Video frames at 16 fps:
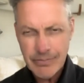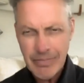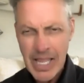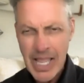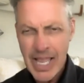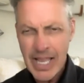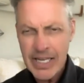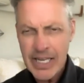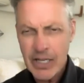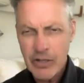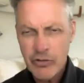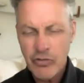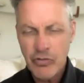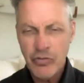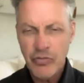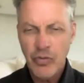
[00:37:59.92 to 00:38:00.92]
handouts
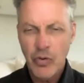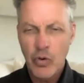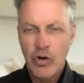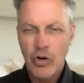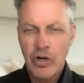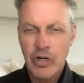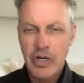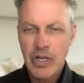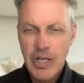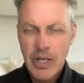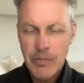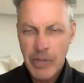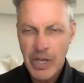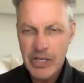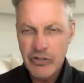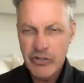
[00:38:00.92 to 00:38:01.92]
for
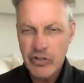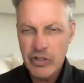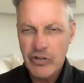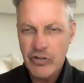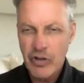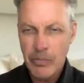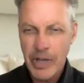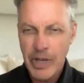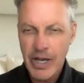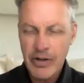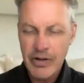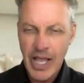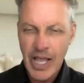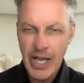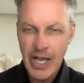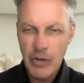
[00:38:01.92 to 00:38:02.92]
patients about
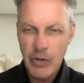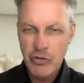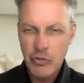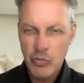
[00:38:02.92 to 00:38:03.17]
how to